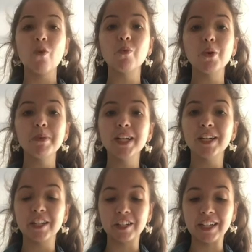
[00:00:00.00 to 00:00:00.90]
We'll be
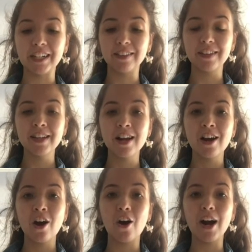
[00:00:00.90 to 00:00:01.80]
cooking
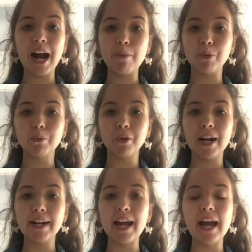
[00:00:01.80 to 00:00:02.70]
our apple
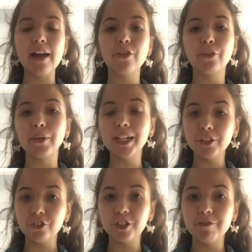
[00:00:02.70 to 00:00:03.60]
bread at
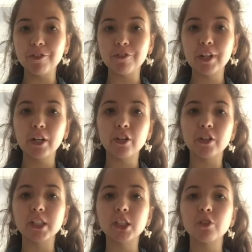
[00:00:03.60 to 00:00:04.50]
350
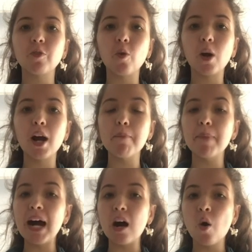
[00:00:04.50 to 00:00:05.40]
degrees for
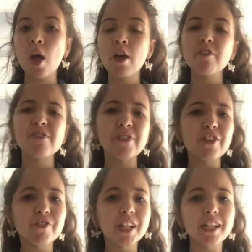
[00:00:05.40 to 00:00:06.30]
about
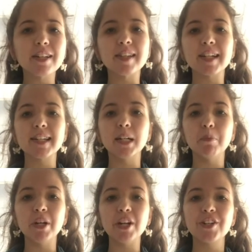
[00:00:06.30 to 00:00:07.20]
50 to 60
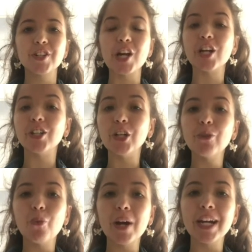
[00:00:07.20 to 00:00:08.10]
minutes. A
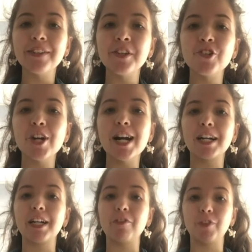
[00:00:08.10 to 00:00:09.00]
good way to
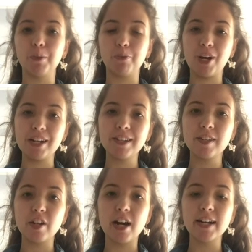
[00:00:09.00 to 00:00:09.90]
check if your bread is
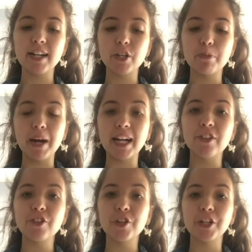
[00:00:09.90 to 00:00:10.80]
done is by
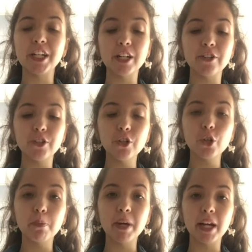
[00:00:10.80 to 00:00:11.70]
inserting a
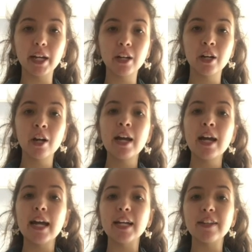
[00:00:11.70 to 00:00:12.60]
toothpick
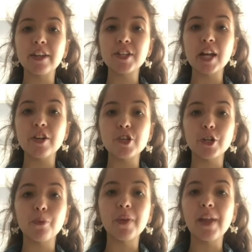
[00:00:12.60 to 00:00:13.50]
in the
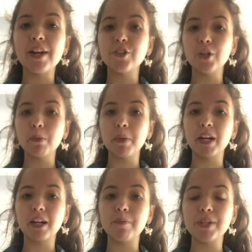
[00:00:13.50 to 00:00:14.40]
center. When that
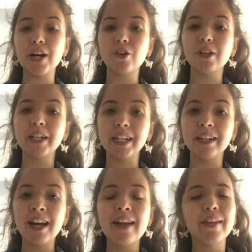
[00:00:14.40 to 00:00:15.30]
toothpick comes out
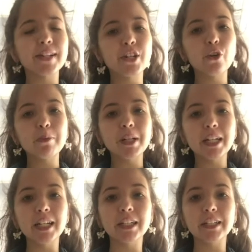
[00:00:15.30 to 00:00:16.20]
clean, that's
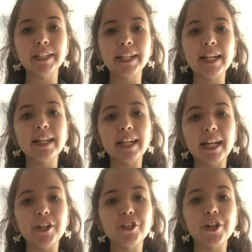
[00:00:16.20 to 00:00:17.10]
normally a good
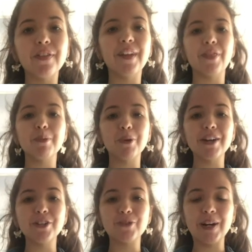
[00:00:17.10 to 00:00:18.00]
indication that the
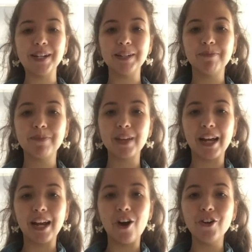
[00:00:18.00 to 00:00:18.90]
bread is ready.
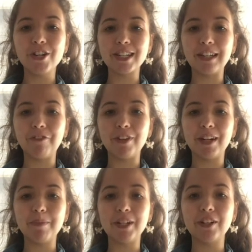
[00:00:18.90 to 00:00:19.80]
I'll just lift it
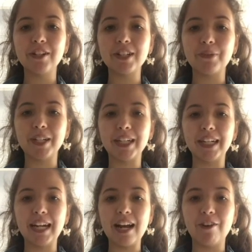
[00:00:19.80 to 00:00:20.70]
up here so we
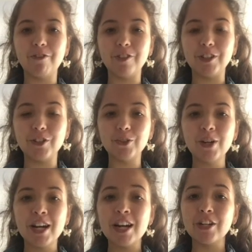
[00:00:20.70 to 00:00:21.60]
can get a view.
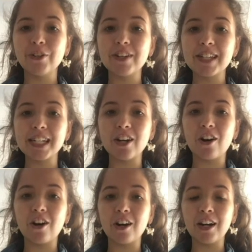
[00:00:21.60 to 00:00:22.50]
You can see
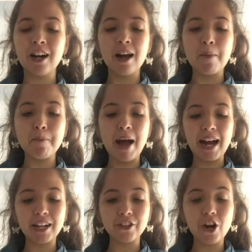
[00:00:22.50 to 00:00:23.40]
our
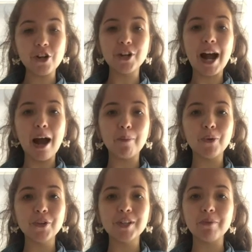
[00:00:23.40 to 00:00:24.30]
Macintosh
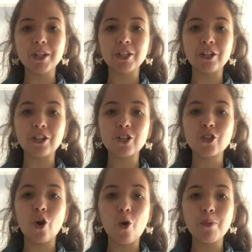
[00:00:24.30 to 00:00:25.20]
apples that we took
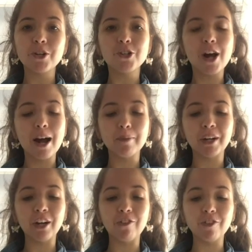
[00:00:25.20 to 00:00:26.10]
so much time
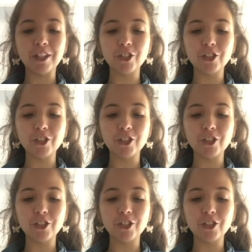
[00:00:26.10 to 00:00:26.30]
carefully